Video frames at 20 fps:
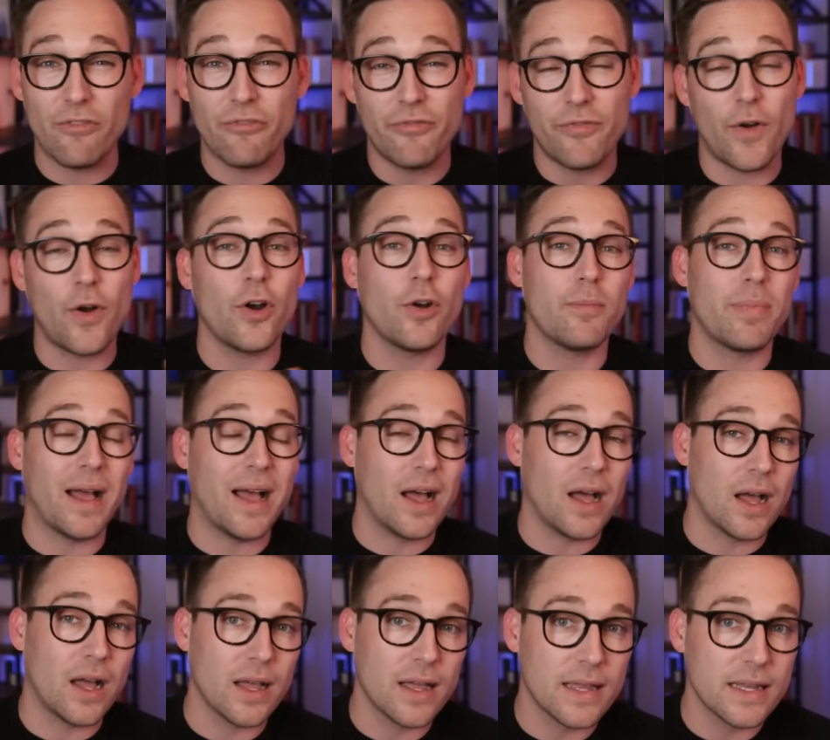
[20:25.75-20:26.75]
far
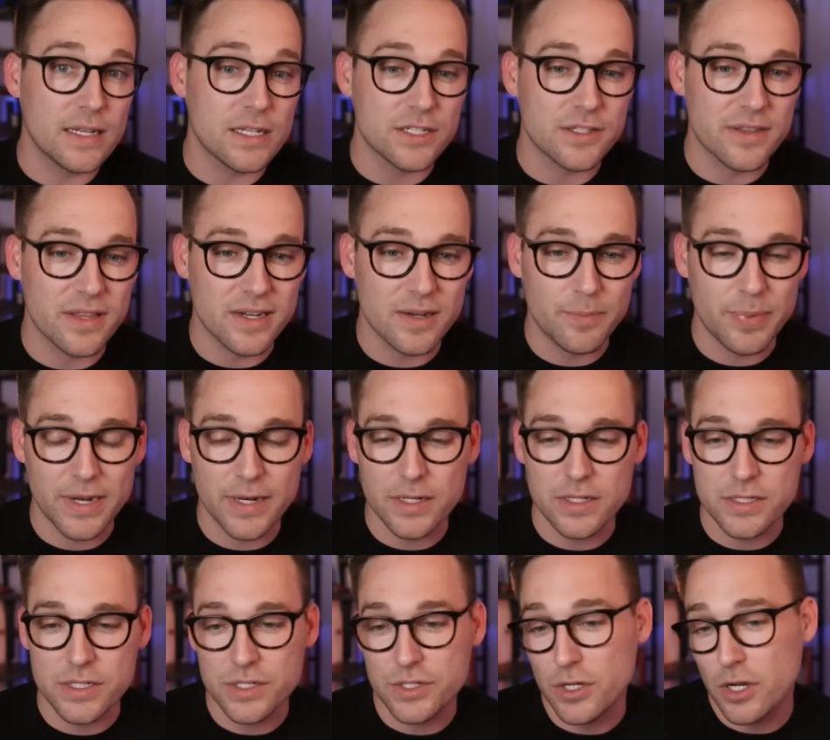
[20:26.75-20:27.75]
behind the
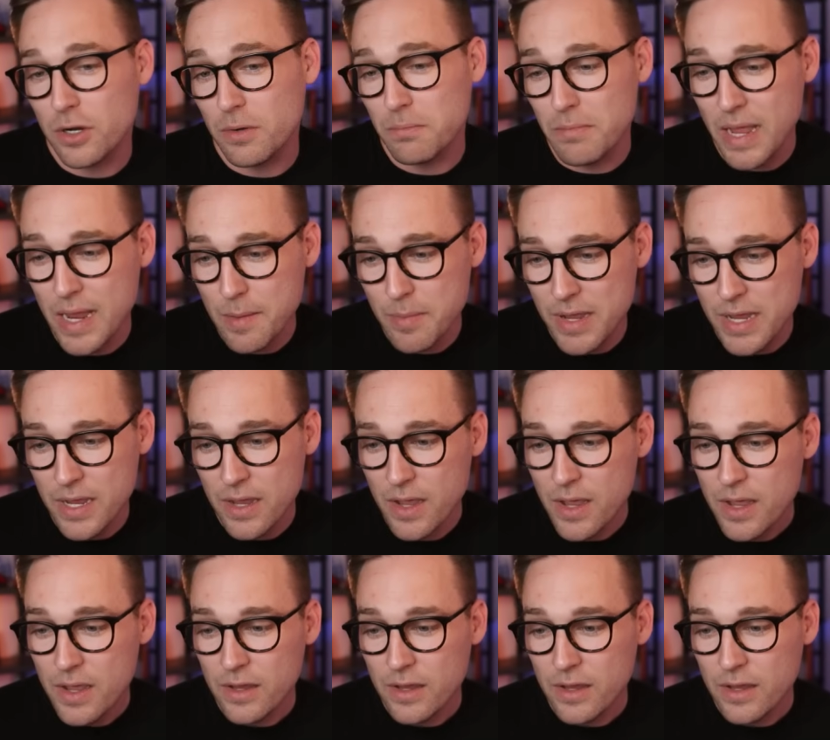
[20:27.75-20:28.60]
dependencies are? Maybe.